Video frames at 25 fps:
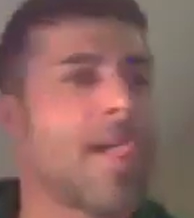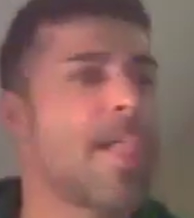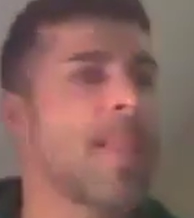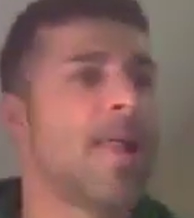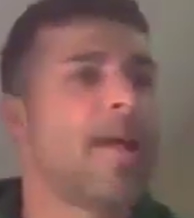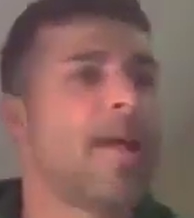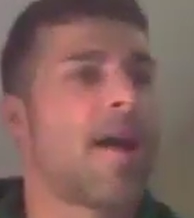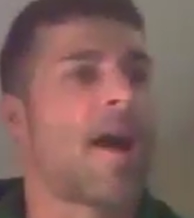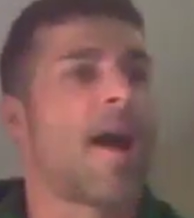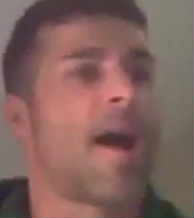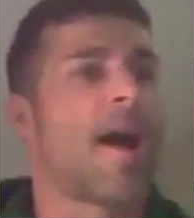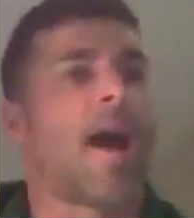
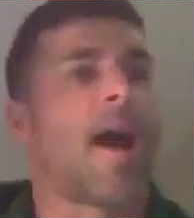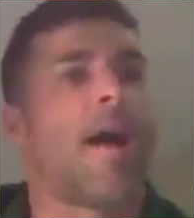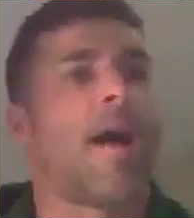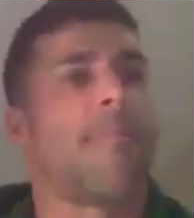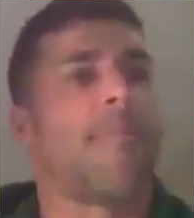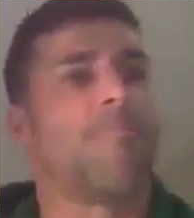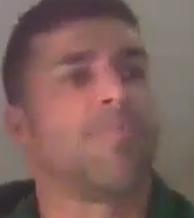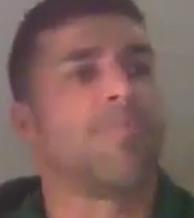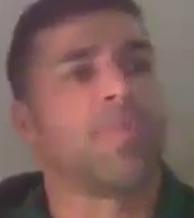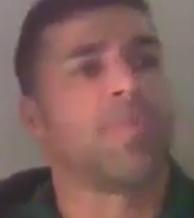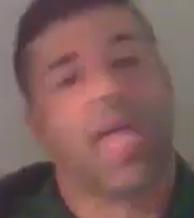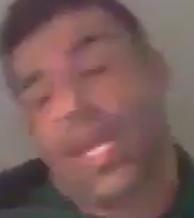
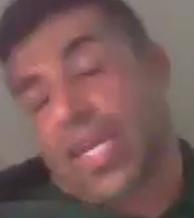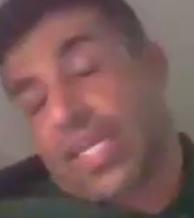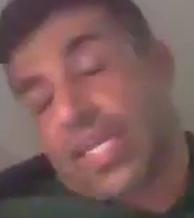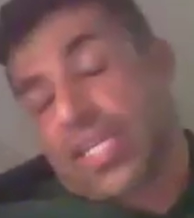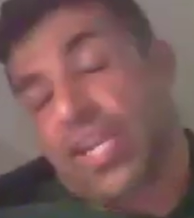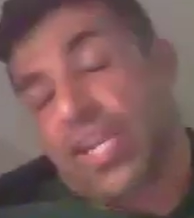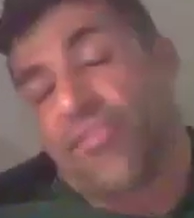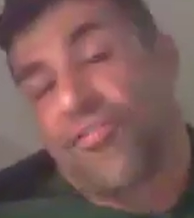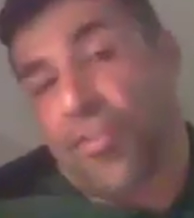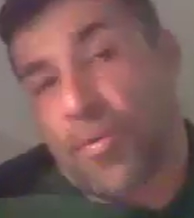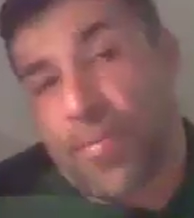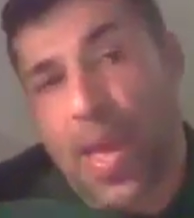like it did
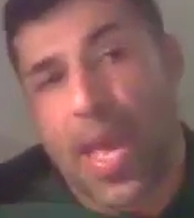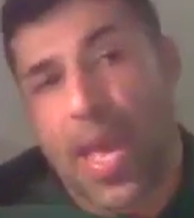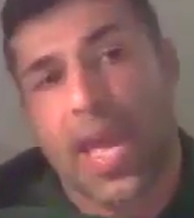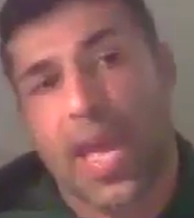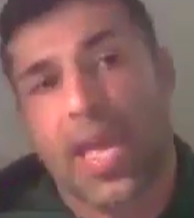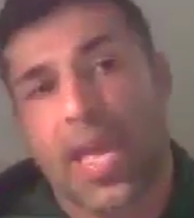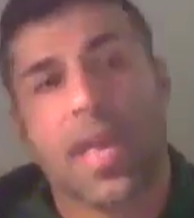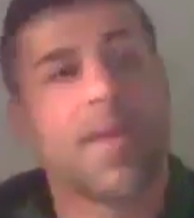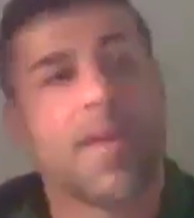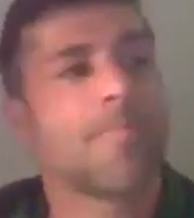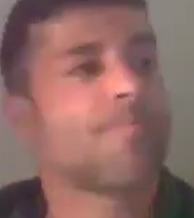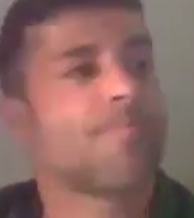for
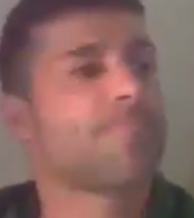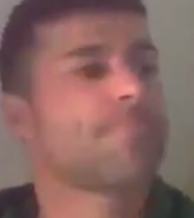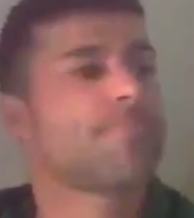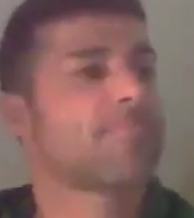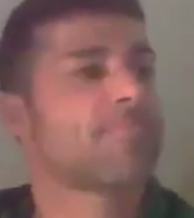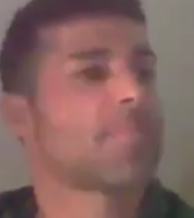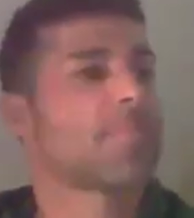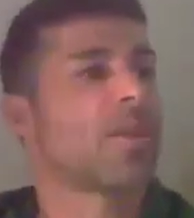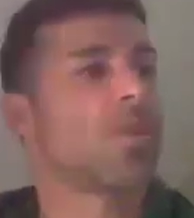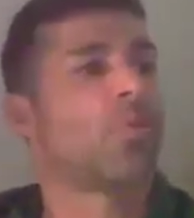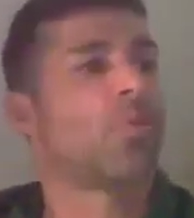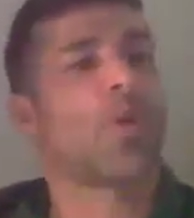me,
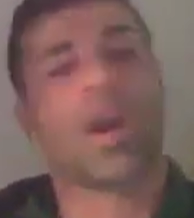where